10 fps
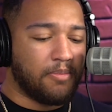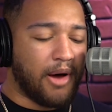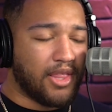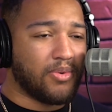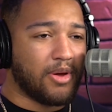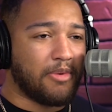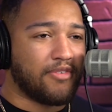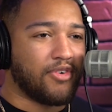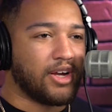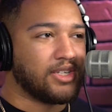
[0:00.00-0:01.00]
By the way, my
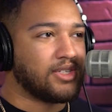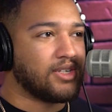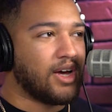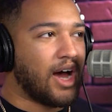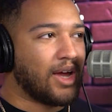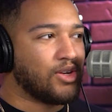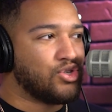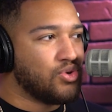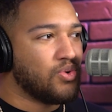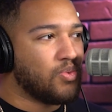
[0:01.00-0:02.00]
friends, I
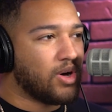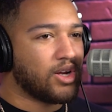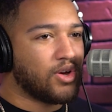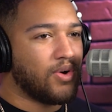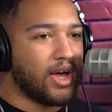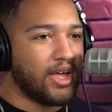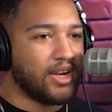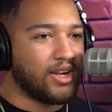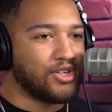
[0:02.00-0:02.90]
do want to go ahead and